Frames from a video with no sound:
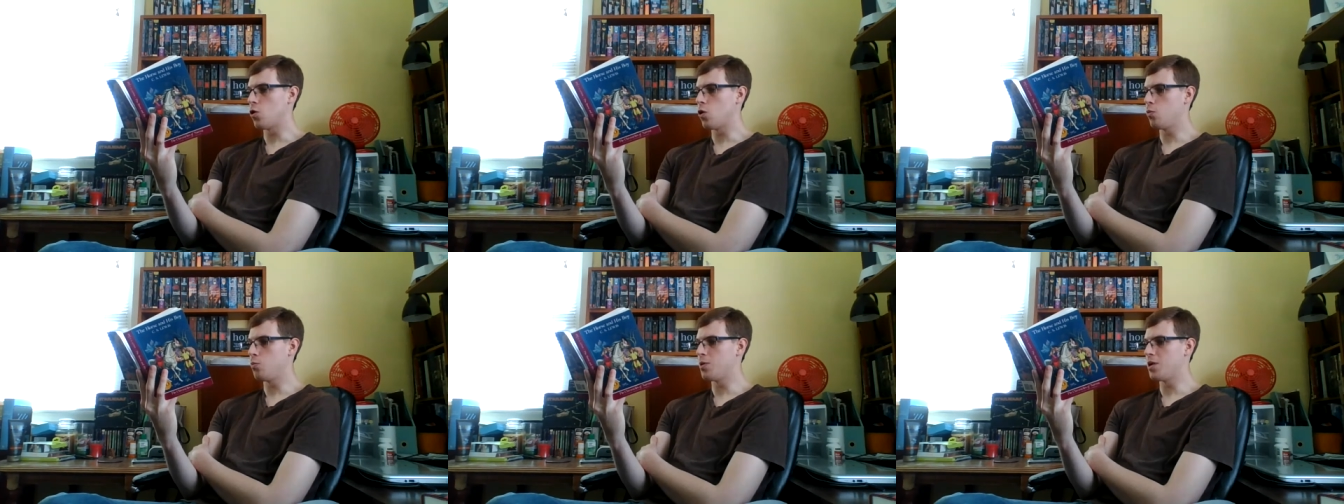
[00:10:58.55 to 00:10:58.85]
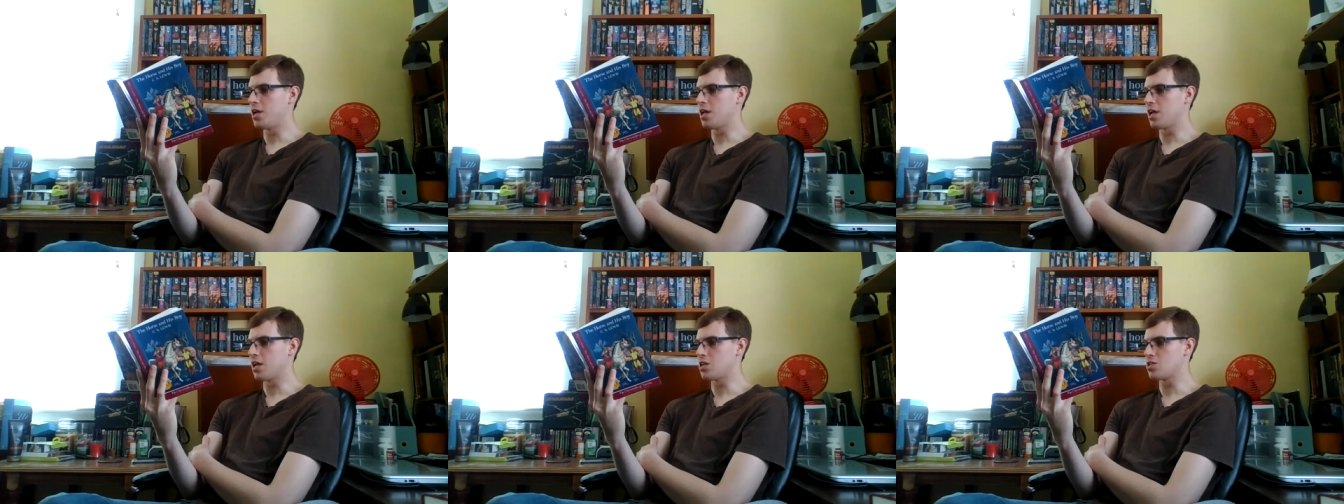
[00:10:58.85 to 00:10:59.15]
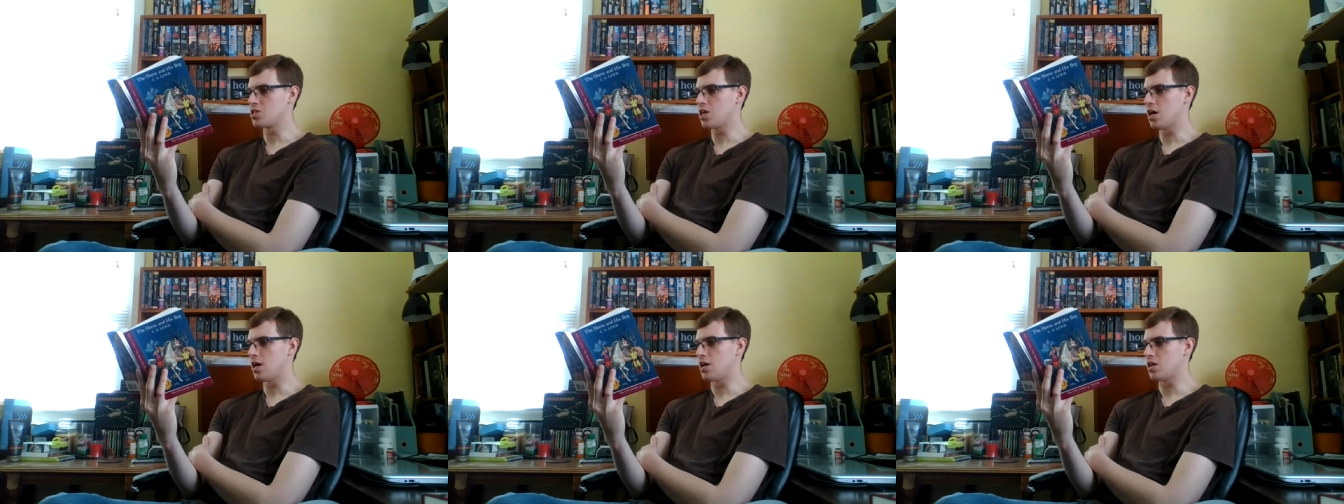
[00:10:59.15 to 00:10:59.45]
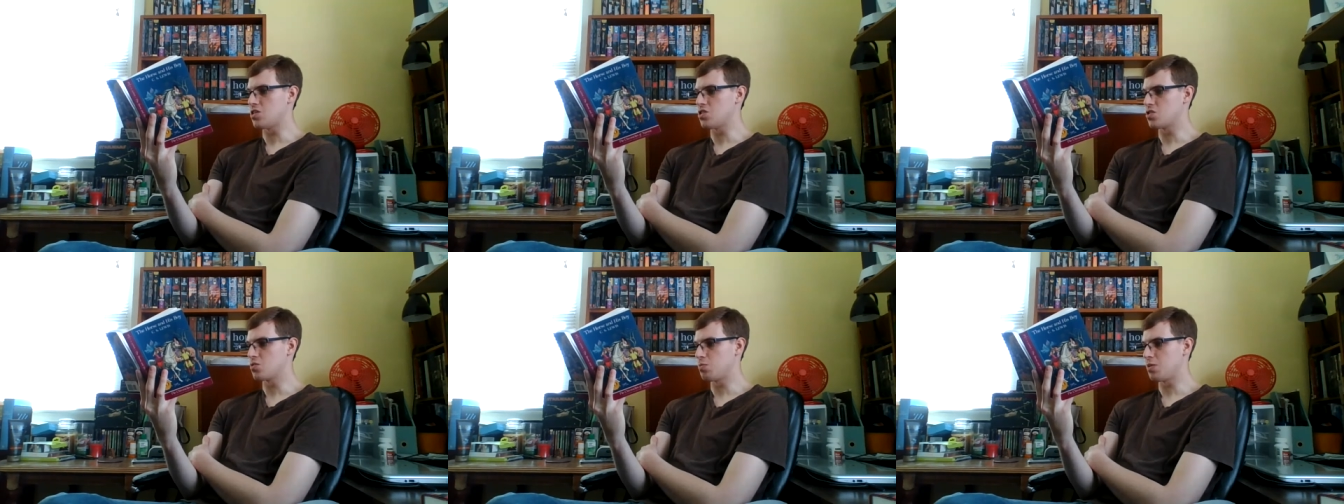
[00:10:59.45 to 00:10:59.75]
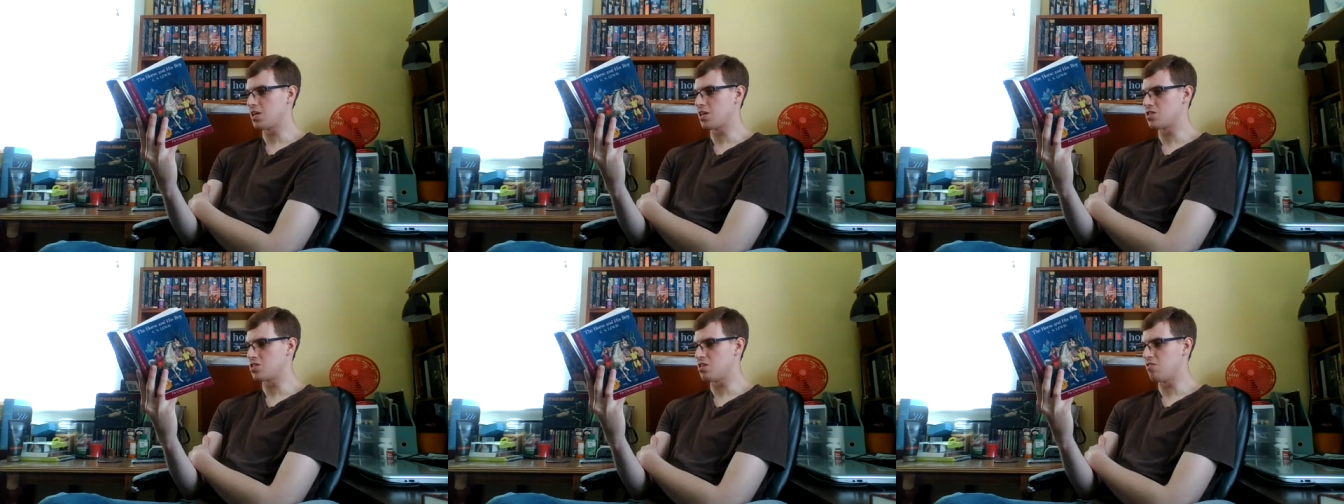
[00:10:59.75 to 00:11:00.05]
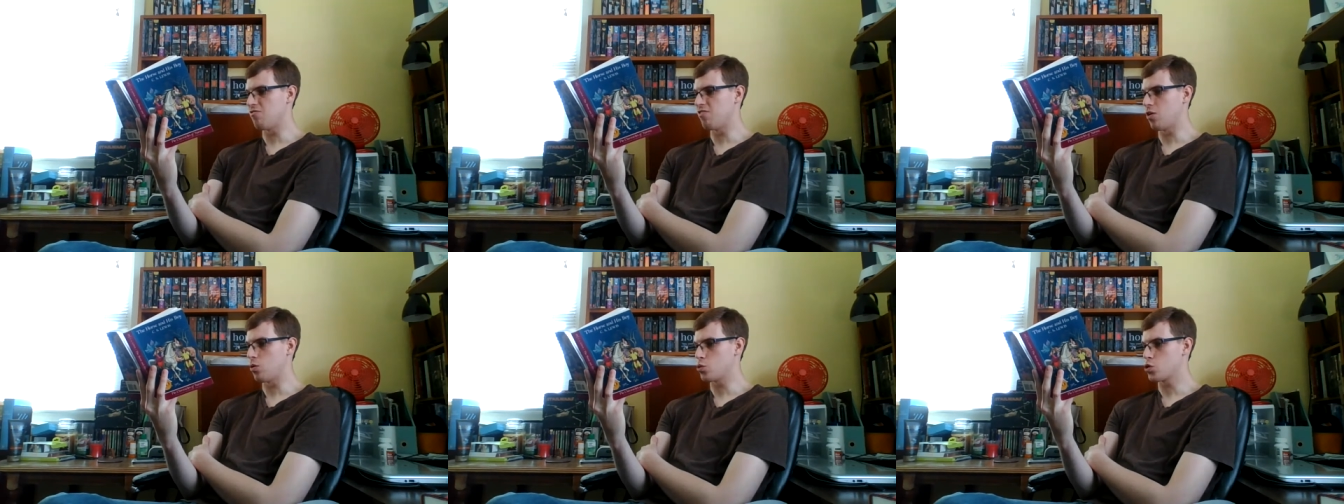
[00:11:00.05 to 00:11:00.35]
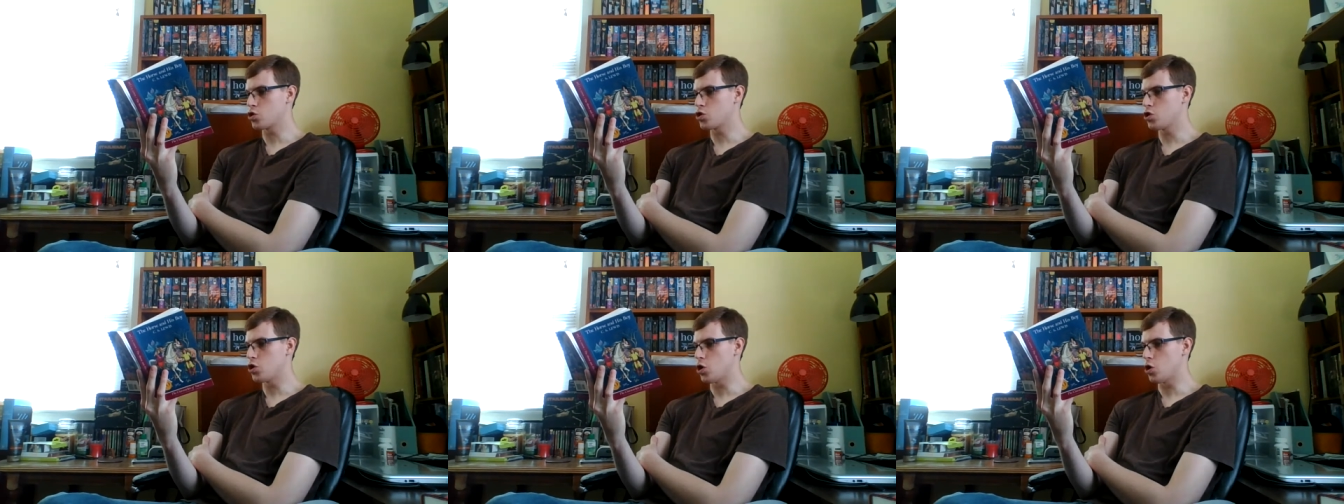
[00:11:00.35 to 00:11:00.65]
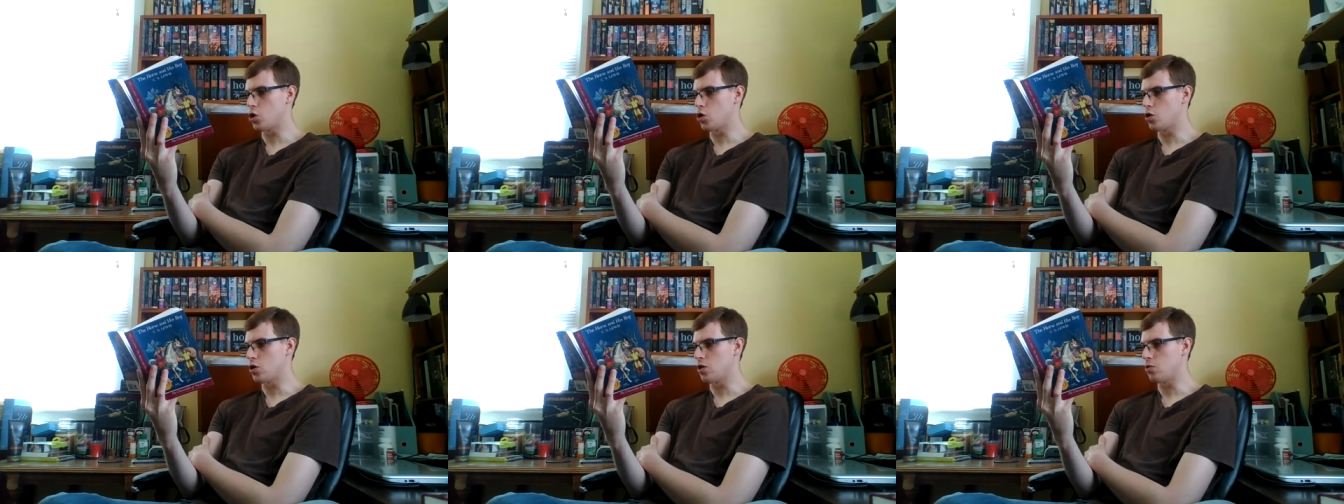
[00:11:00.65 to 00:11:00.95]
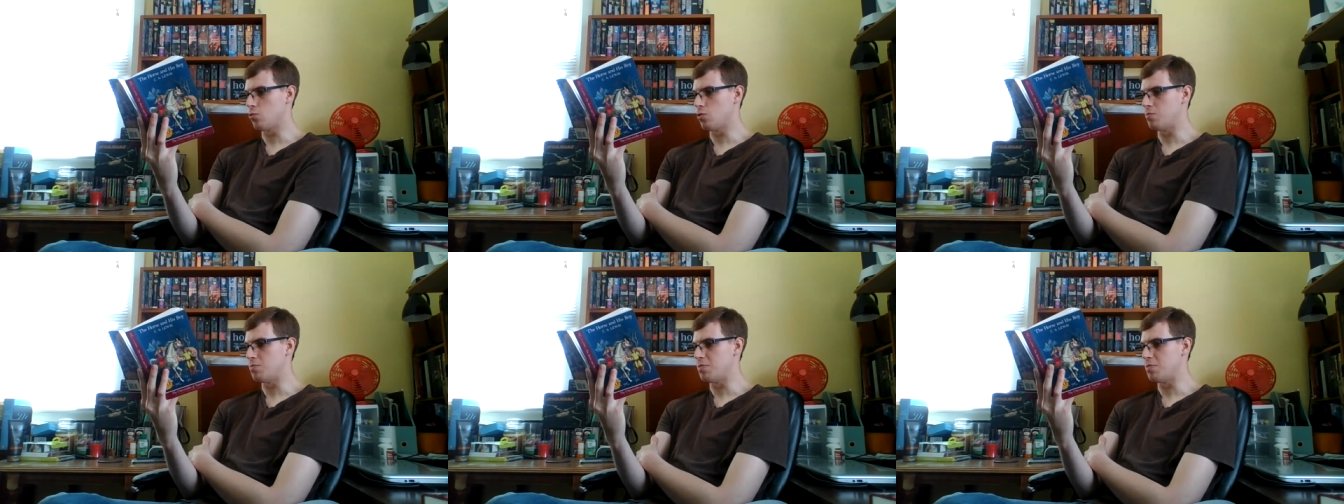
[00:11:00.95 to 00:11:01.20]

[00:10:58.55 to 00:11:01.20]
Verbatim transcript: opening his eyes, because he felt sure he would